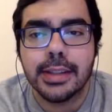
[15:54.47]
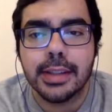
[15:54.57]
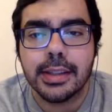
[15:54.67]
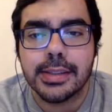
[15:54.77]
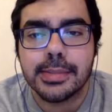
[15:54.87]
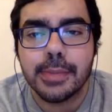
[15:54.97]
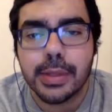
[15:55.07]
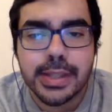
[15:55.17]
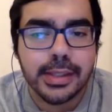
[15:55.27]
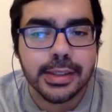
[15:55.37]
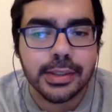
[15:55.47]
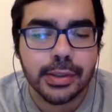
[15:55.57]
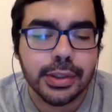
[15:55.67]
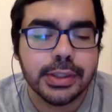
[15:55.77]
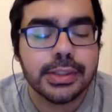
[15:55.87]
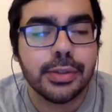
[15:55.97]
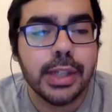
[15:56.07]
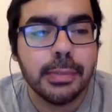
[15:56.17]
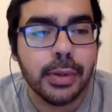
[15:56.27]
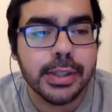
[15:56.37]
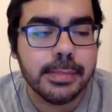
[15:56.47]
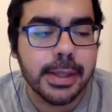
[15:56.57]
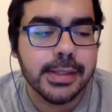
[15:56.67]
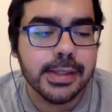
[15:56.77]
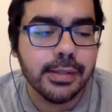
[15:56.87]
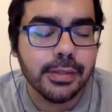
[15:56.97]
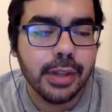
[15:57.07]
that the small scale technology is just really more expensive.